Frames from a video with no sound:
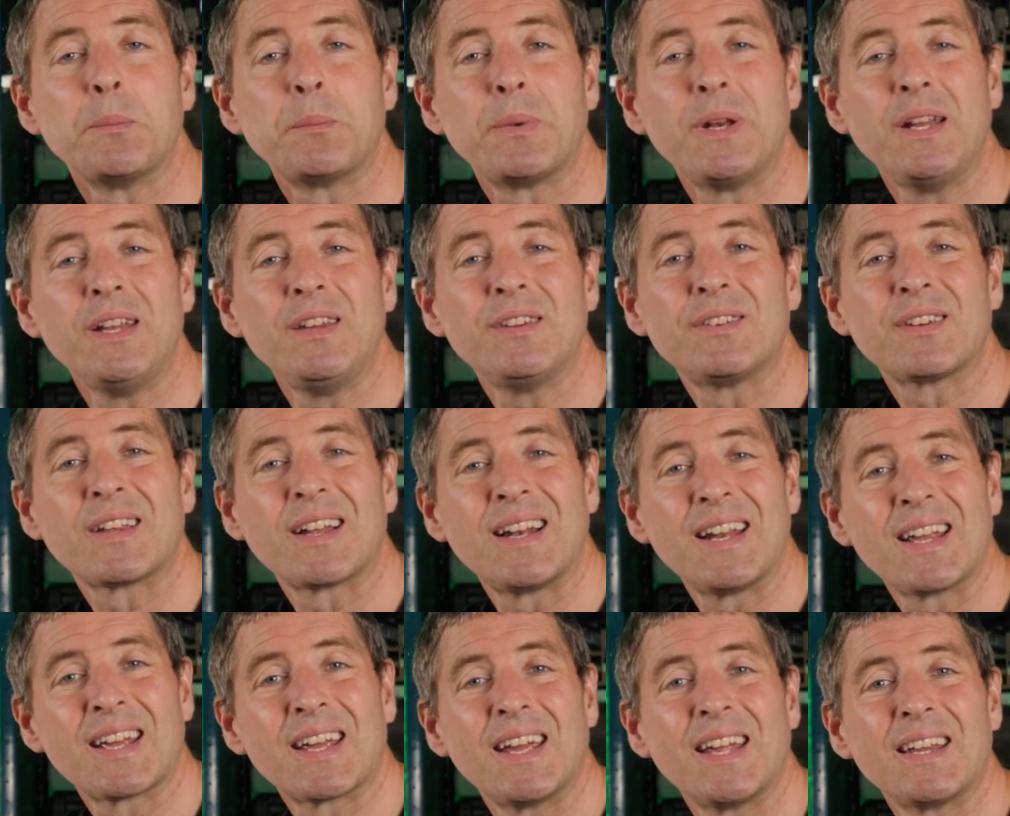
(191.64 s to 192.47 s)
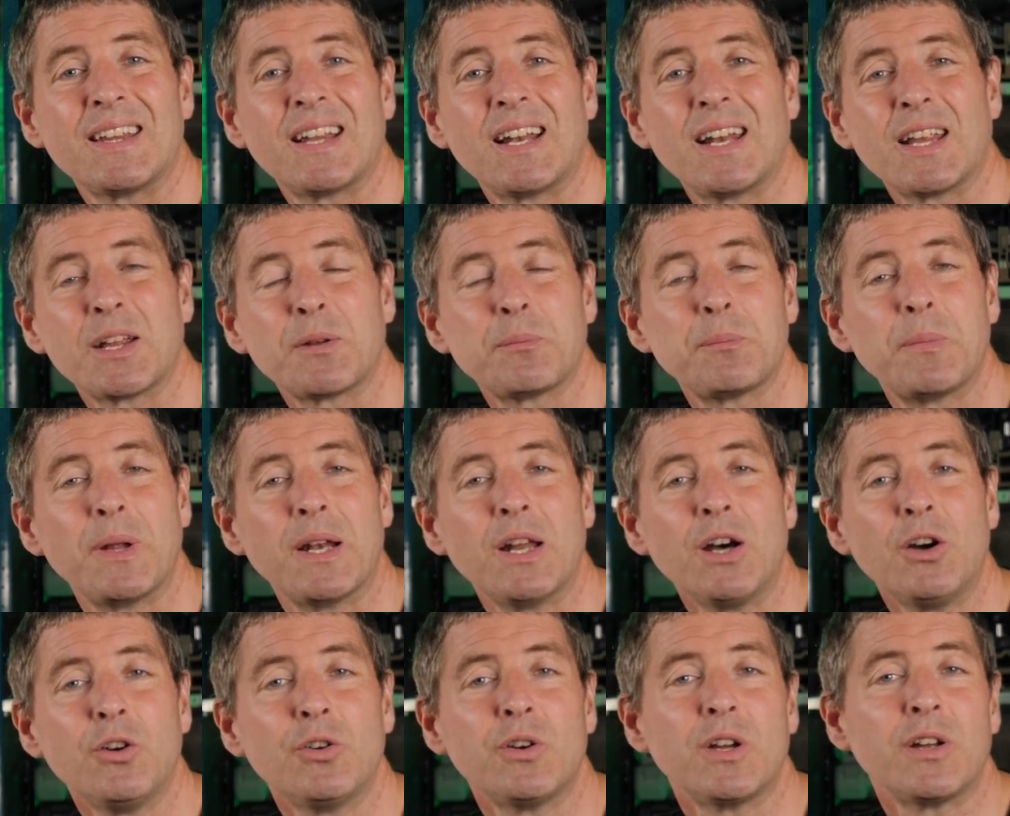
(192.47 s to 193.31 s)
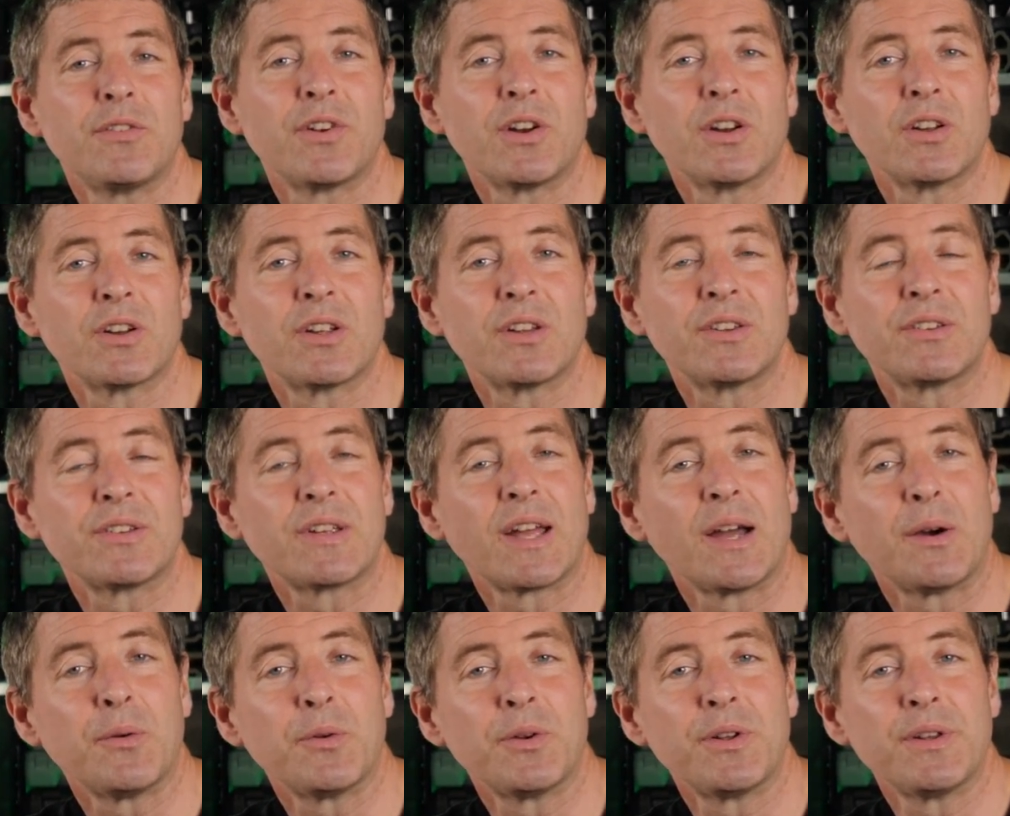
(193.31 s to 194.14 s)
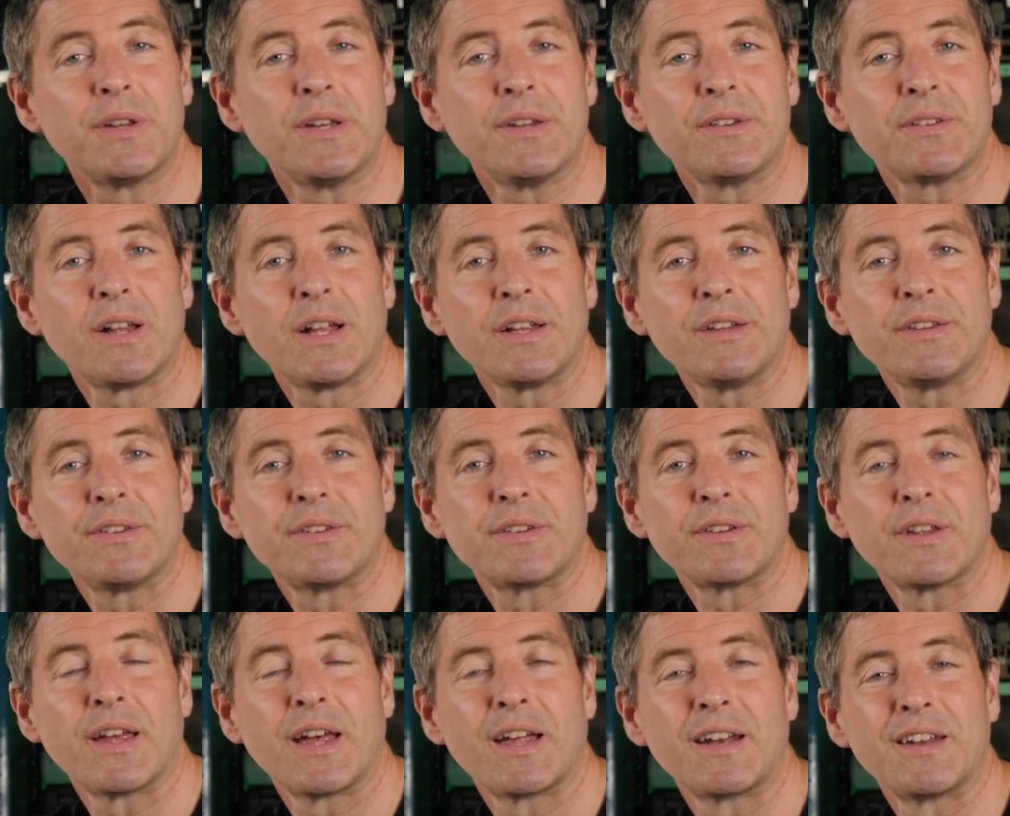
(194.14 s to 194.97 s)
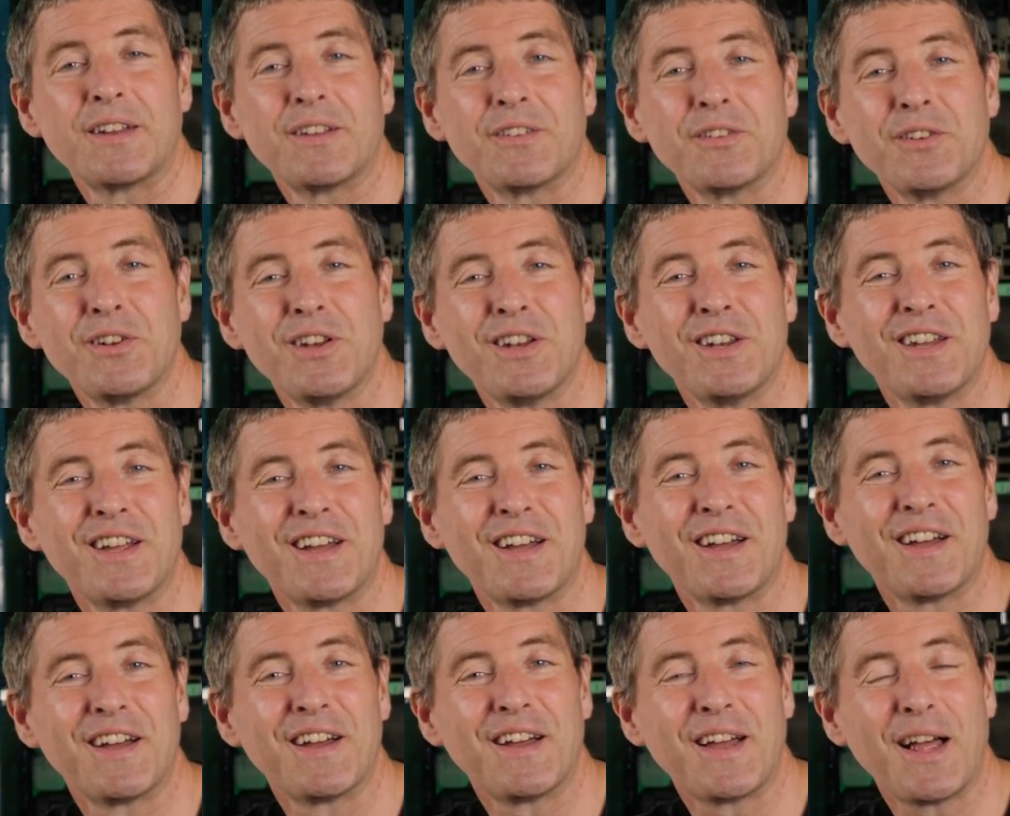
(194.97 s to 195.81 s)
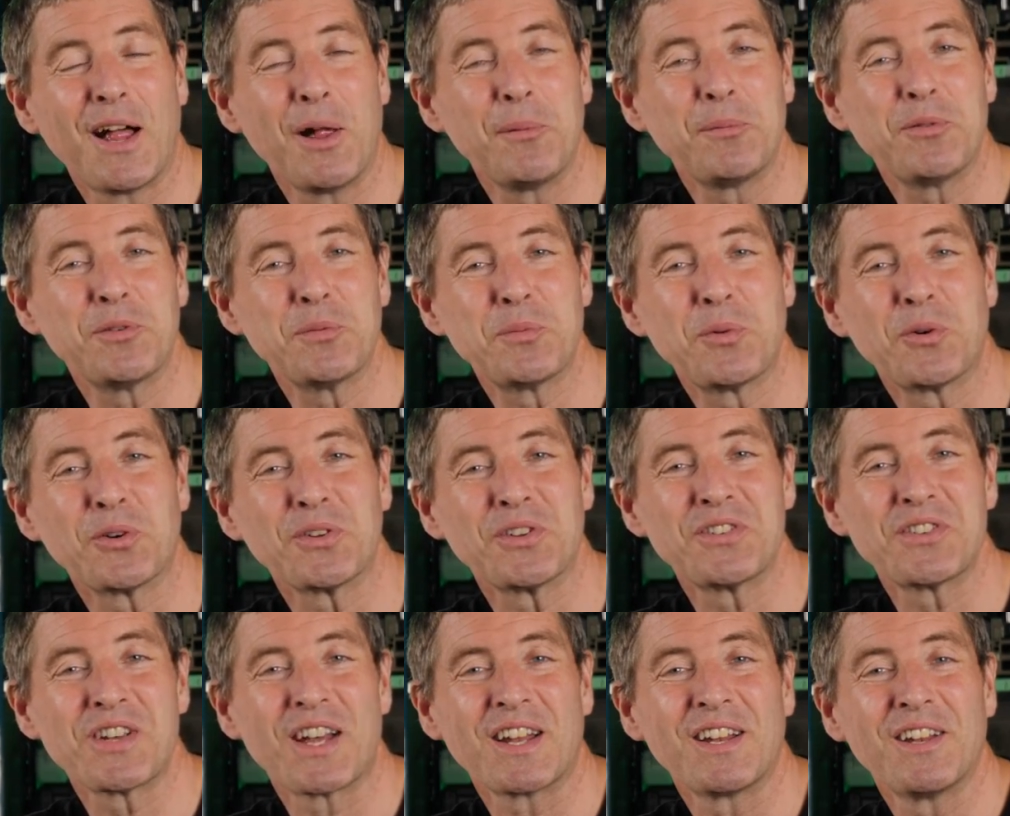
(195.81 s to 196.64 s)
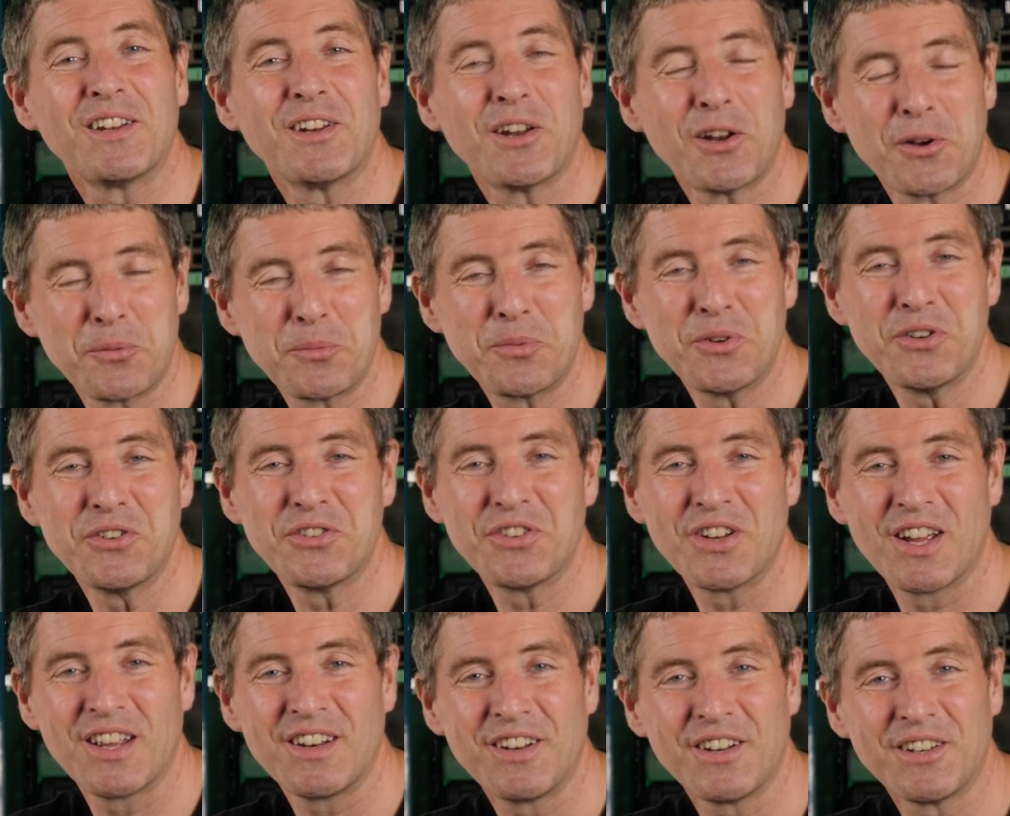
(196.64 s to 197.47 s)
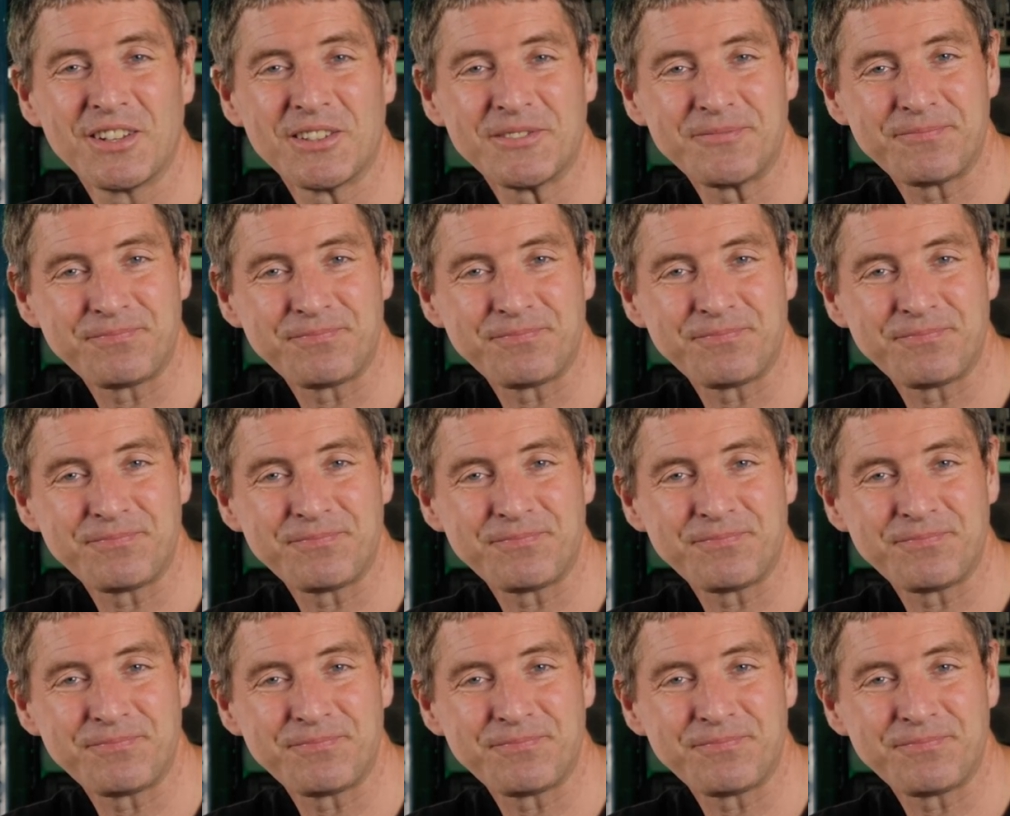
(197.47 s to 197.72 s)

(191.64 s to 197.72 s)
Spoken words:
please click in the link below if you're looking to get one of these lights, and it will help support the channel, and I'd appreciate it.